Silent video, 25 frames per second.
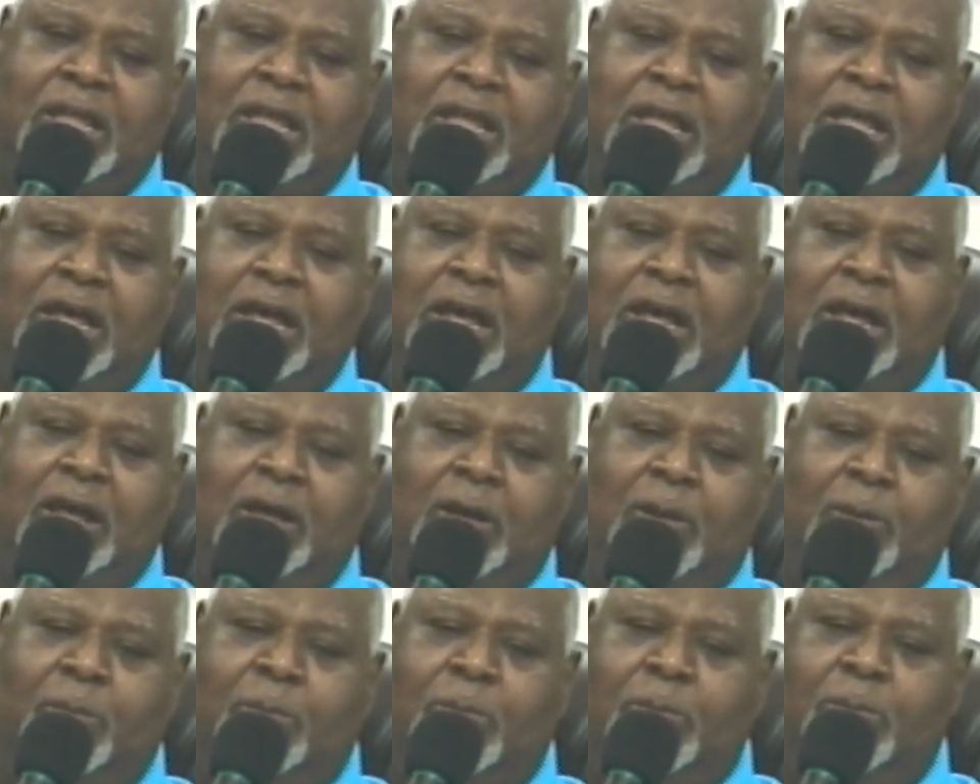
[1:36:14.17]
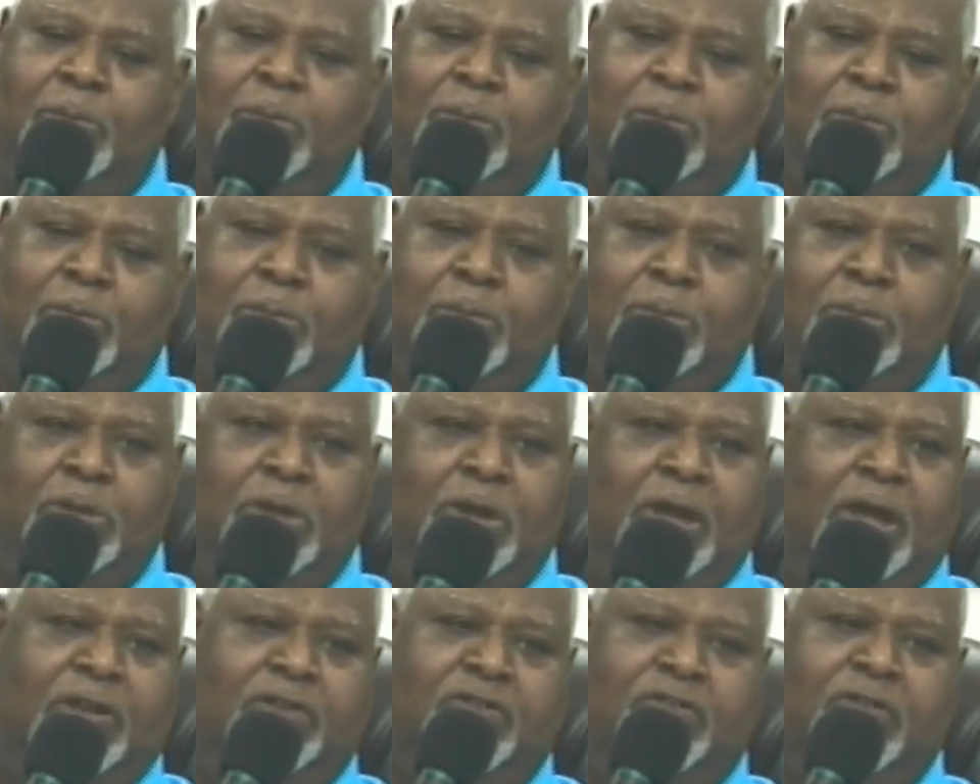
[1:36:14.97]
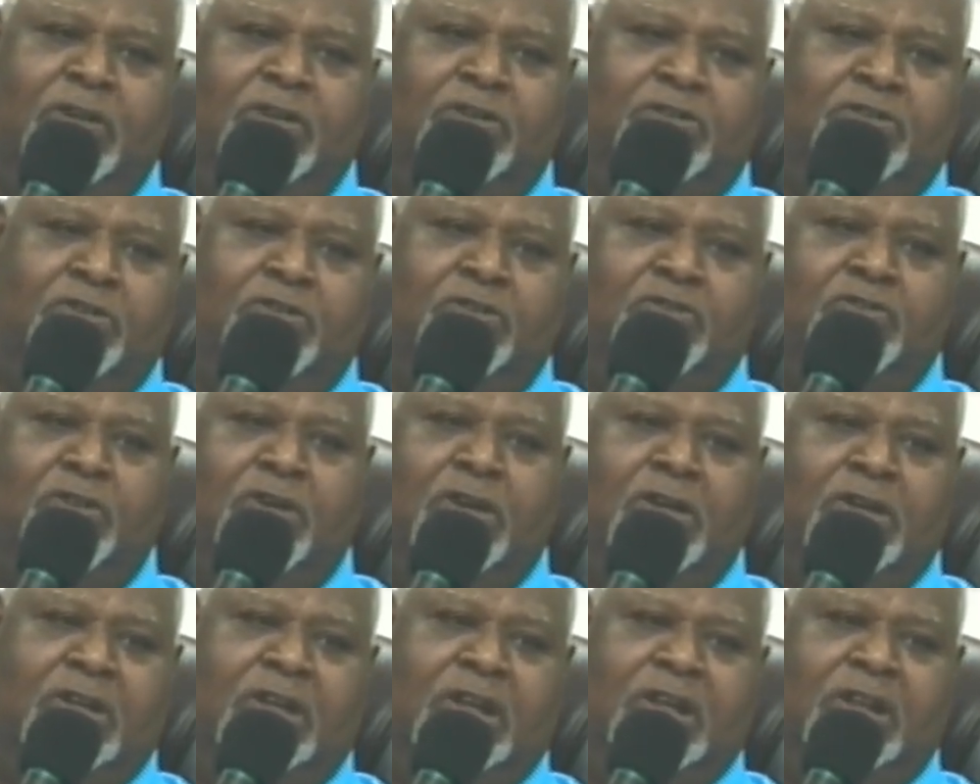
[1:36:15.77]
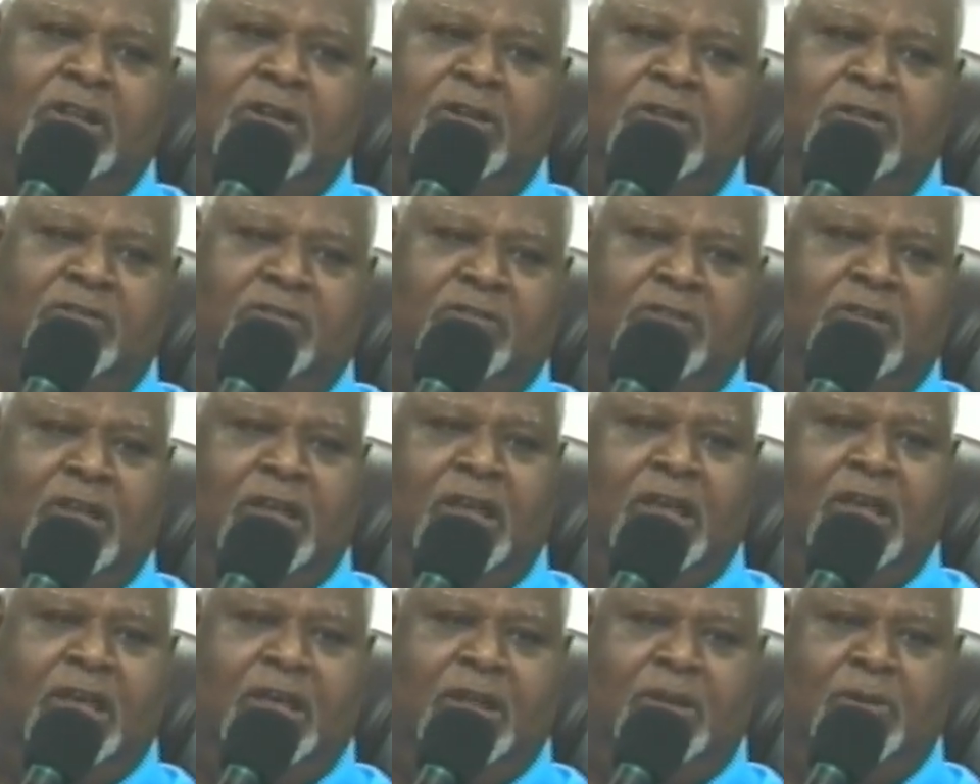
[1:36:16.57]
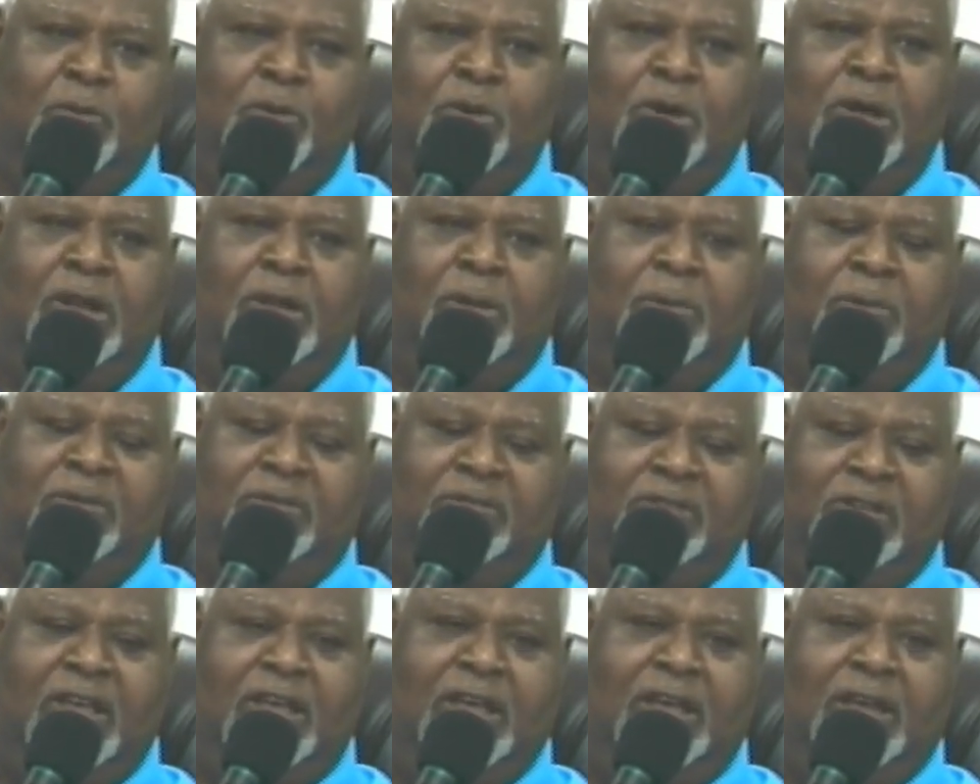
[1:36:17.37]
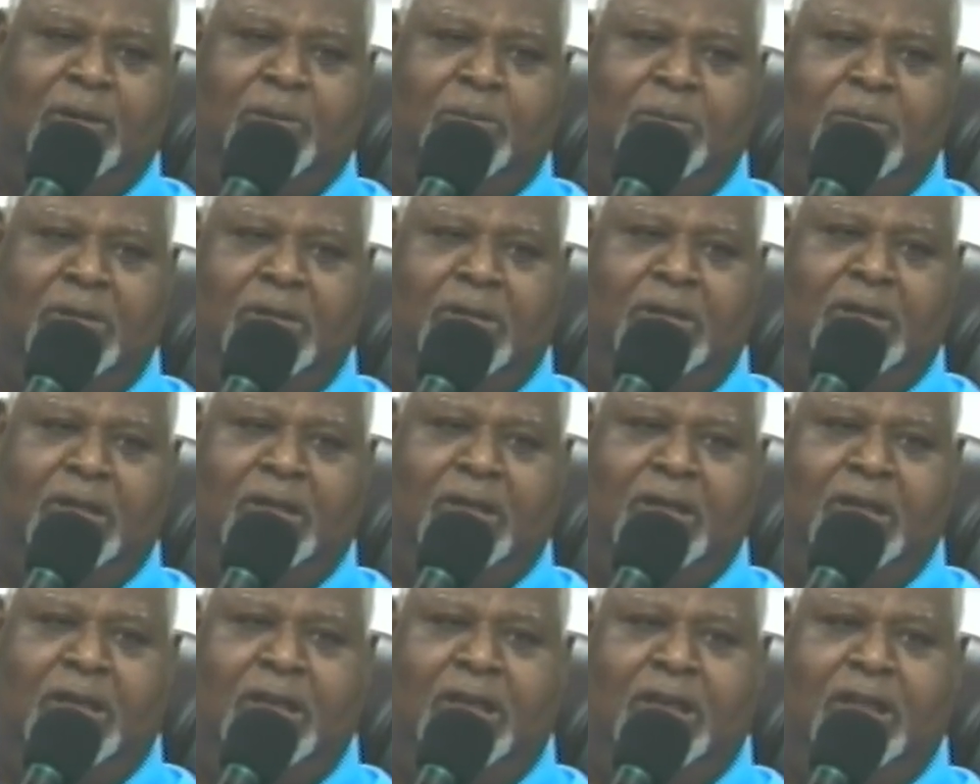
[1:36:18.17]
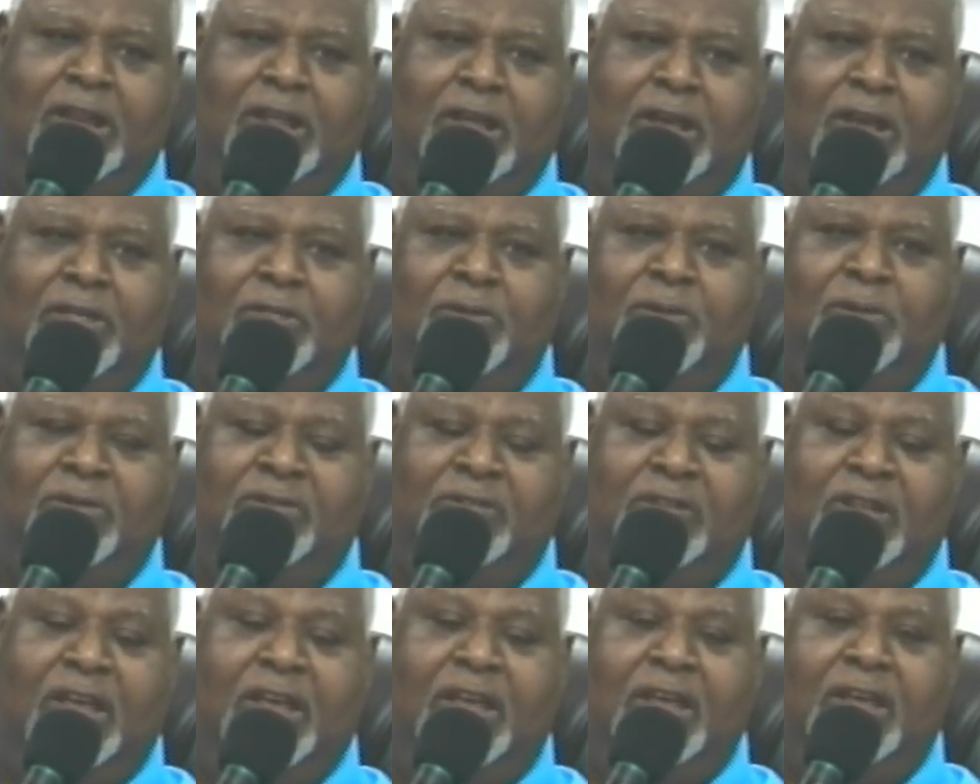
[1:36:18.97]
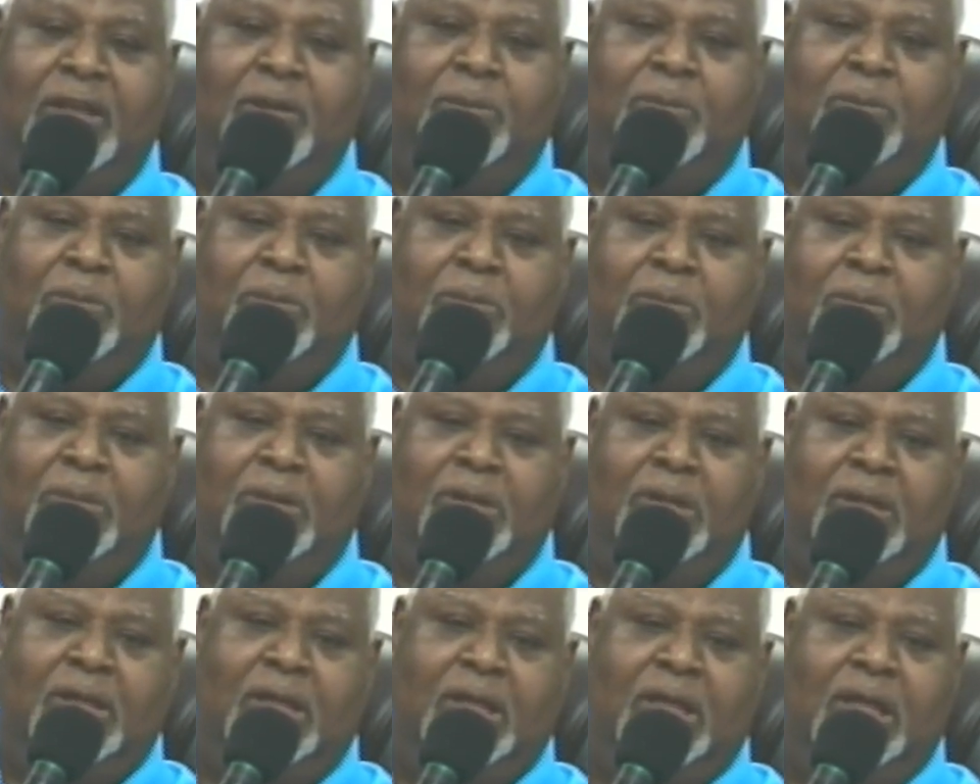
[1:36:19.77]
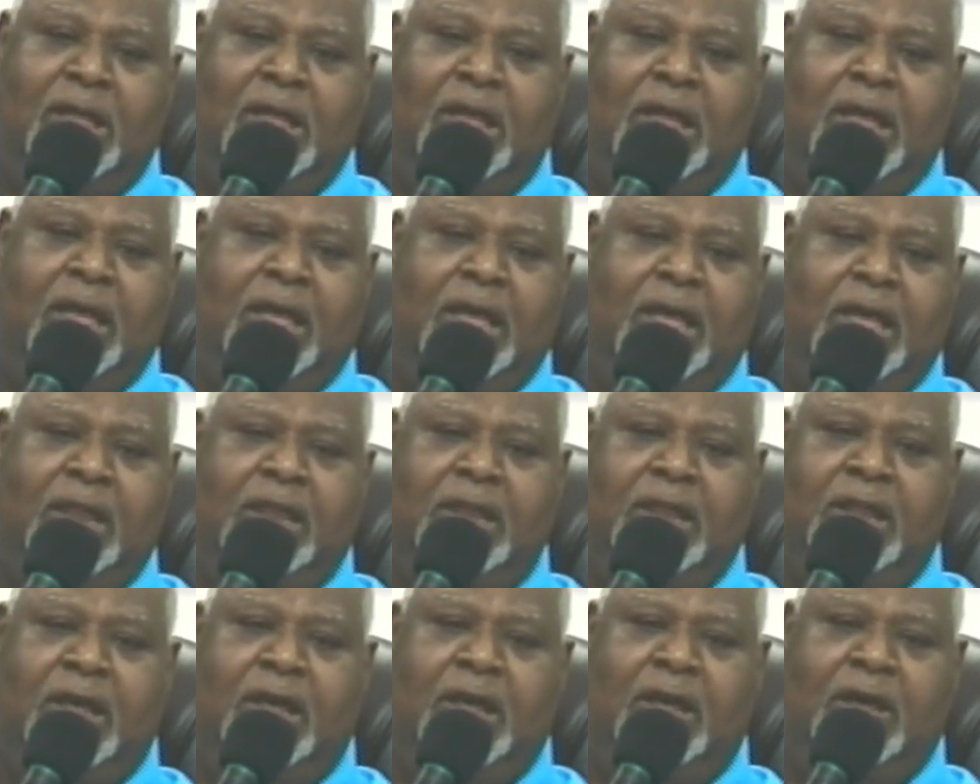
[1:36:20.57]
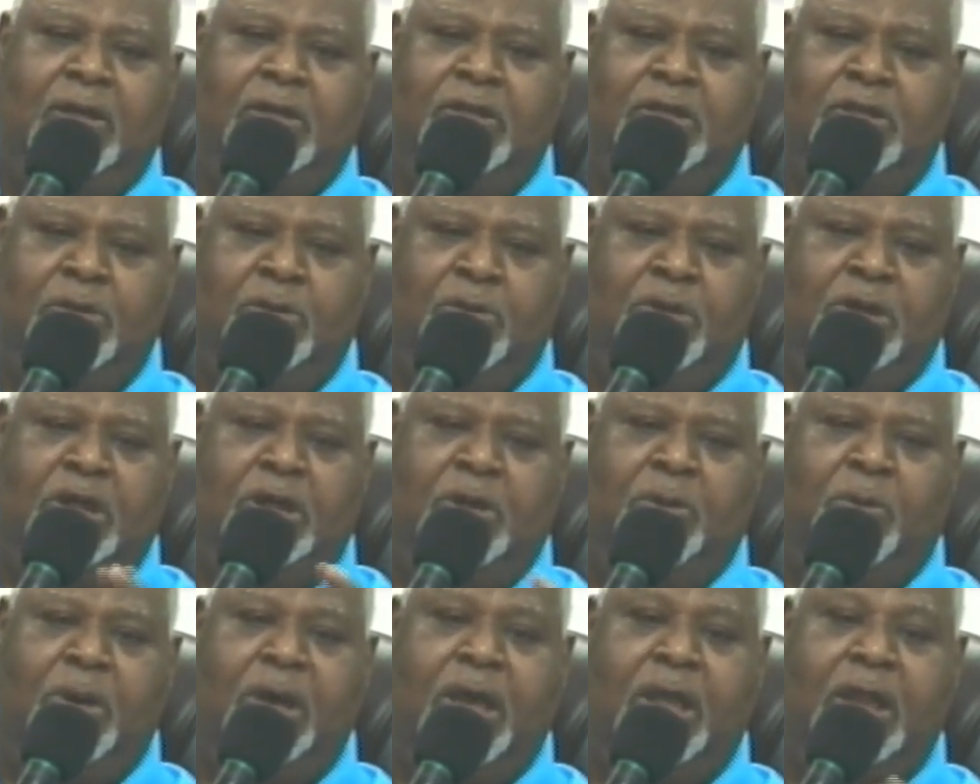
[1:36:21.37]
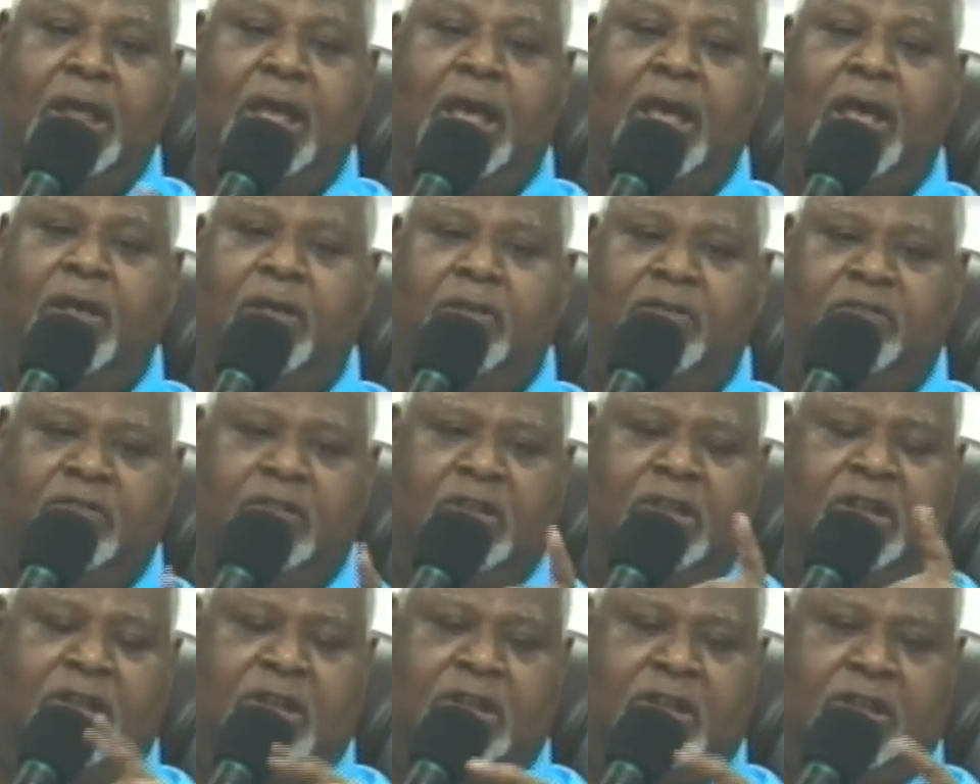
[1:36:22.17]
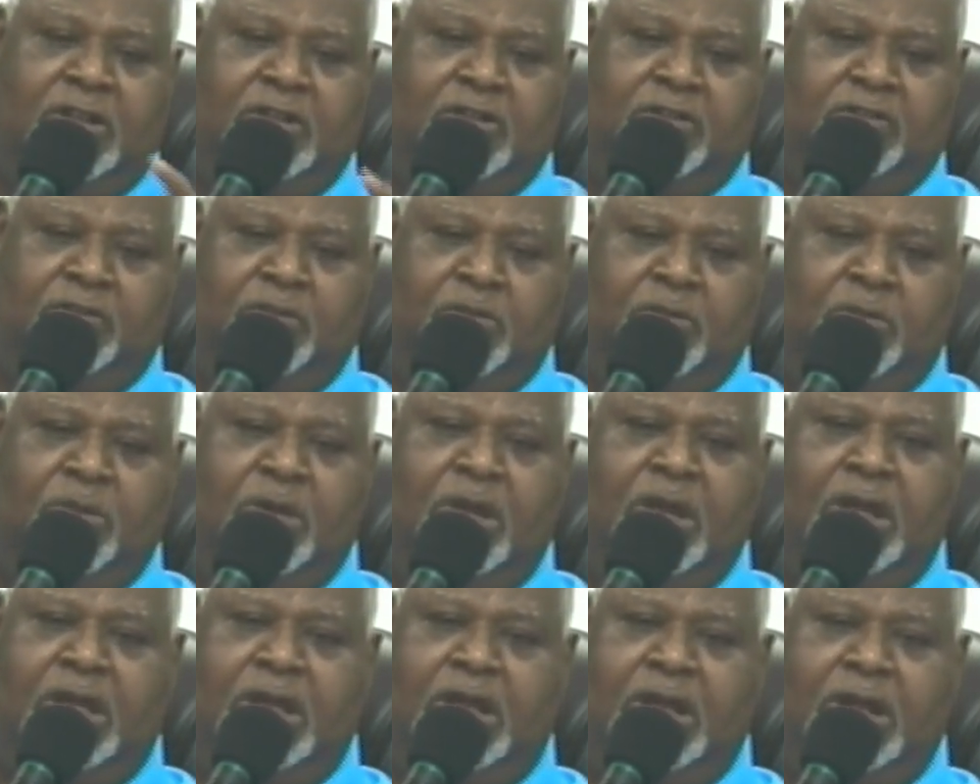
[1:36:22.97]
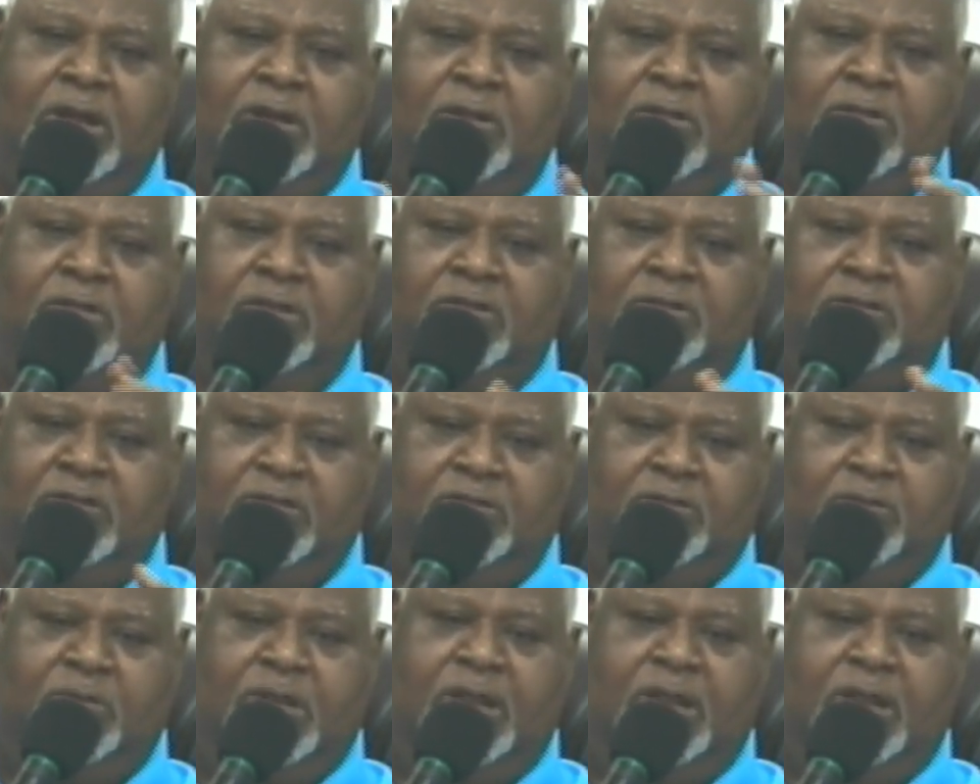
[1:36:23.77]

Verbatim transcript: Um, you got tr- two drug dealers, and one of them is named and the other was named. And uh, you were in the White House, and in, this room right here, this was what